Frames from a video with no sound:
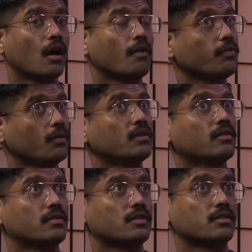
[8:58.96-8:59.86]
A few other
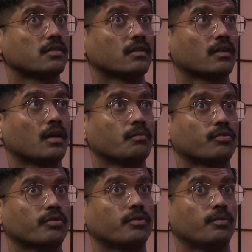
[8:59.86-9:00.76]
suggestions that came
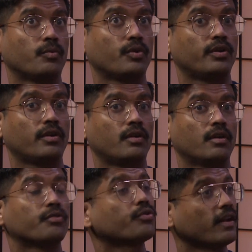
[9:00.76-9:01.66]
through were
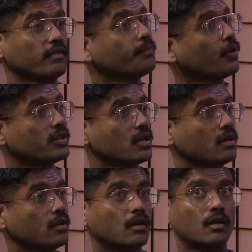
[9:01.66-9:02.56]
Train
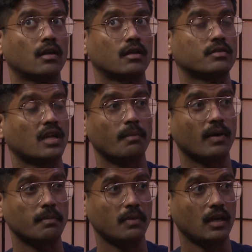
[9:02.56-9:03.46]
Spotting, Stand
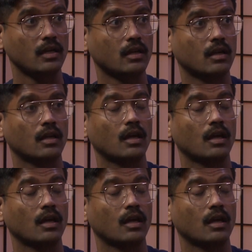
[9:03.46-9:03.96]
By Me,